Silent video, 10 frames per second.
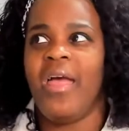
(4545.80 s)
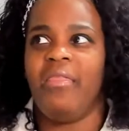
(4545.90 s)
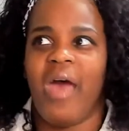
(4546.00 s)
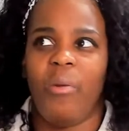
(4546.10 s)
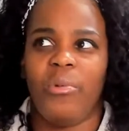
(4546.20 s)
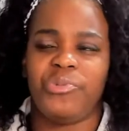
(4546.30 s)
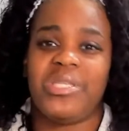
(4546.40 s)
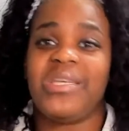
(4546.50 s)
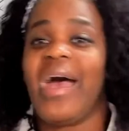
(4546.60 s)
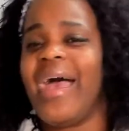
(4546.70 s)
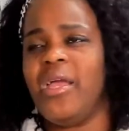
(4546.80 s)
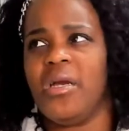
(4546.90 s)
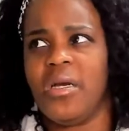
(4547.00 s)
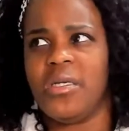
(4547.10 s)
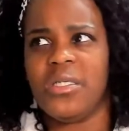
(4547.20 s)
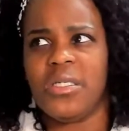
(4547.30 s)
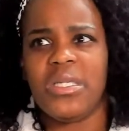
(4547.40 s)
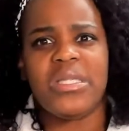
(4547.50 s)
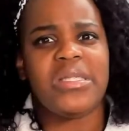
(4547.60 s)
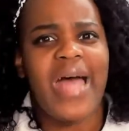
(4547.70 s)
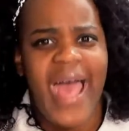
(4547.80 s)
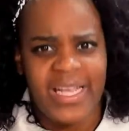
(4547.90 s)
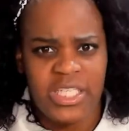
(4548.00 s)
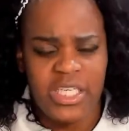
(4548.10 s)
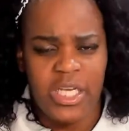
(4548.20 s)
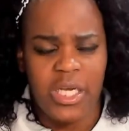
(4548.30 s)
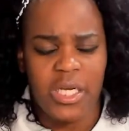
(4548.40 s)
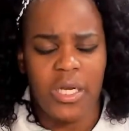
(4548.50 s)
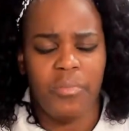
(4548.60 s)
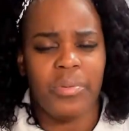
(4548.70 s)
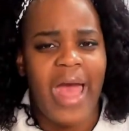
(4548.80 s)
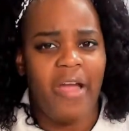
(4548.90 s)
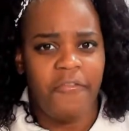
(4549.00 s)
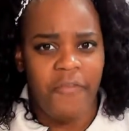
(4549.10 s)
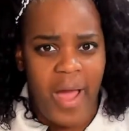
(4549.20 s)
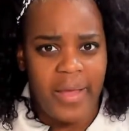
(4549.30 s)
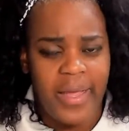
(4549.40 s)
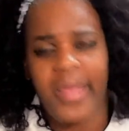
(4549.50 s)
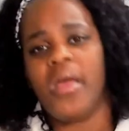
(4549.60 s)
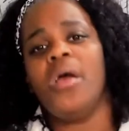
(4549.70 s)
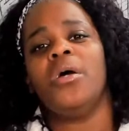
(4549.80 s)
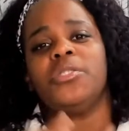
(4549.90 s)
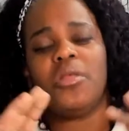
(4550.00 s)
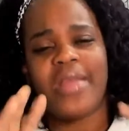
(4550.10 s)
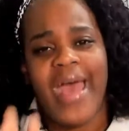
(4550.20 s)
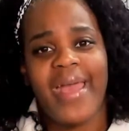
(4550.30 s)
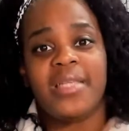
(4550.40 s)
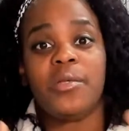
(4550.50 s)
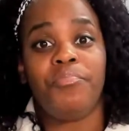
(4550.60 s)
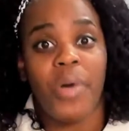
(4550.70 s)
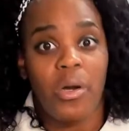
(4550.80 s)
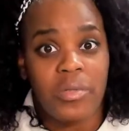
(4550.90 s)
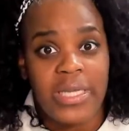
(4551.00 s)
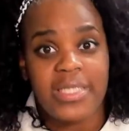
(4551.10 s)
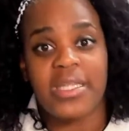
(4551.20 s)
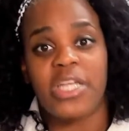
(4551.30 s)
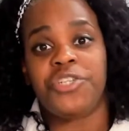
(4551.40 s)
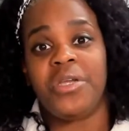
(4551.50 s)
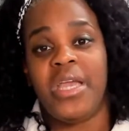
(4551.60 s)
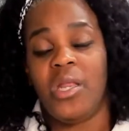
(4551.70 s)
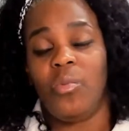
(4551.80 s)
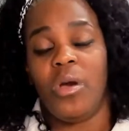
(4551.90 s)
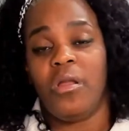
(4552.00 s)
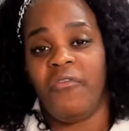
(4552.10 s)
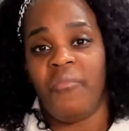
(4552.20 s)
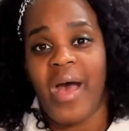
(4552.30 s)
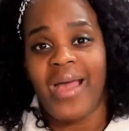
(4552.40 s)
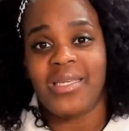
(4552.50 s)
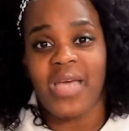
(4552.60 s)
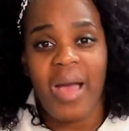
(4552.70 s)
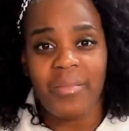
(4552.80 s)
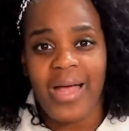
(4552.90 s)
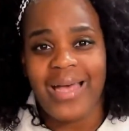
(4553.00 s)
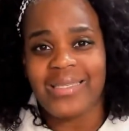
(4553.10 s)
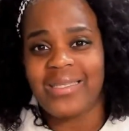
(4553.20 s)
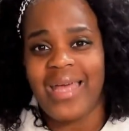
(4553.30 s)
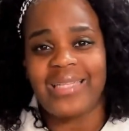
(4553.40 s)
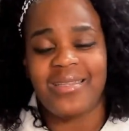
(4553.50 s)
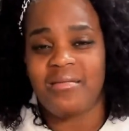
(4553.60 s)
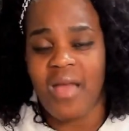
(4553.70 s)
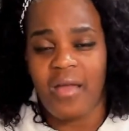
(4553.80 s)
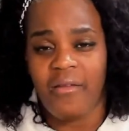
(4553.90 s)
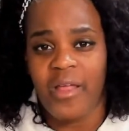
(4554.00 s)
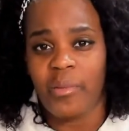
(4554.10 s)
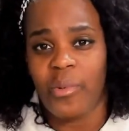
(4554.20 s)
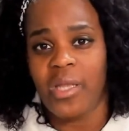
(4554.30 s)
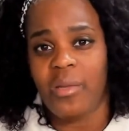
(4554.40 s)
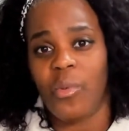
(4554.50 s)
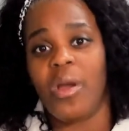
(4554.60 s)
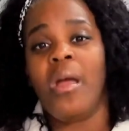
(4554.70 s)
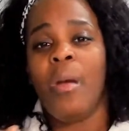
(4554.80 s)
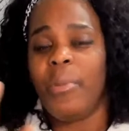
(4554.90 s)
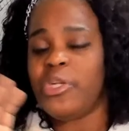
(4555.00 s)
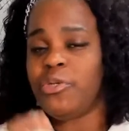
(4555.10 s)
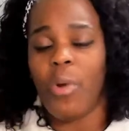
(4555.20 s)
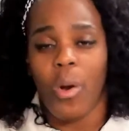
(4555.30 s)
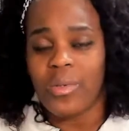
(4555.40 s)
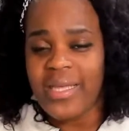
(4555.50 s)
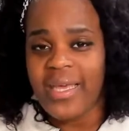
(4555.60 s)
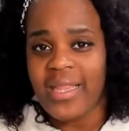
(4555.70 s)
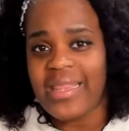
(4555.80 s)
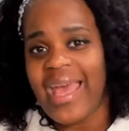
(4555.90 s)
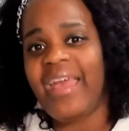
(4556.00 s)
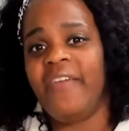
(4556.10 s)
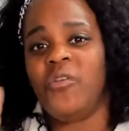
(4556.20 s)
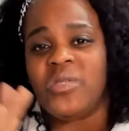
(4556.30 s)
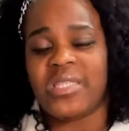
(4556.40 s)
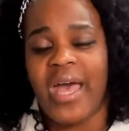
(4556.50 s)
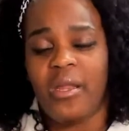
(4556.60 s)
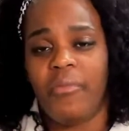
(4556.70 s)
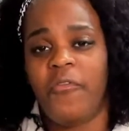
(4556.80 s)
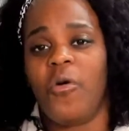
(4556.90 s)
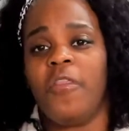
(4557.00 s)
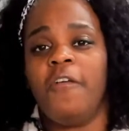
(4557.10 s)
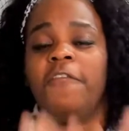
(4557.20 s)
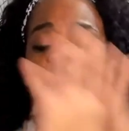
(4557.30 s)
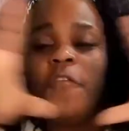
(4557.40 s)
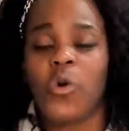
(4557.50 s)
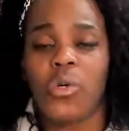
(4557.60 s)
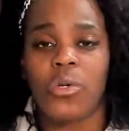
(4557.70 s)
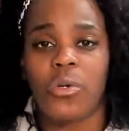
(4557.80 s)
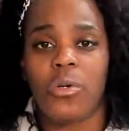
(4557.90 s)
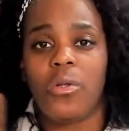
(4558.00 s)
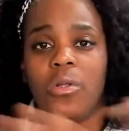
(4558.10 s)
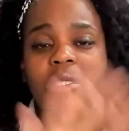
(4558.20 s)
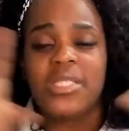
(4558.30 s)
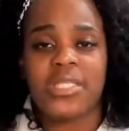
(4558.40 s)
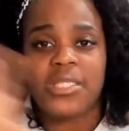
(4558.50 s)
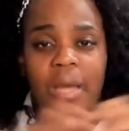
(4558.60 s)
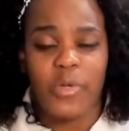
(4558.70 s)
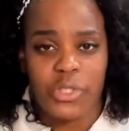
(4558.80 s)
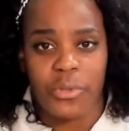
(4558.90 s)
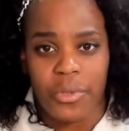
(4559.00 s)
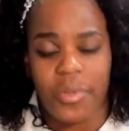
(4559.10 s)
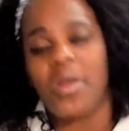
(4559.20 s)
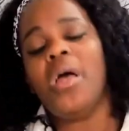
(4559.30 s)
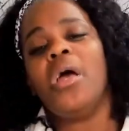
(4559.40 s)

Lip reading: That was retired last year, Black Friday. So that is a bonus that you're getting one of my top classes that's not available anymore. But you only get that if you sign up for the full summer school.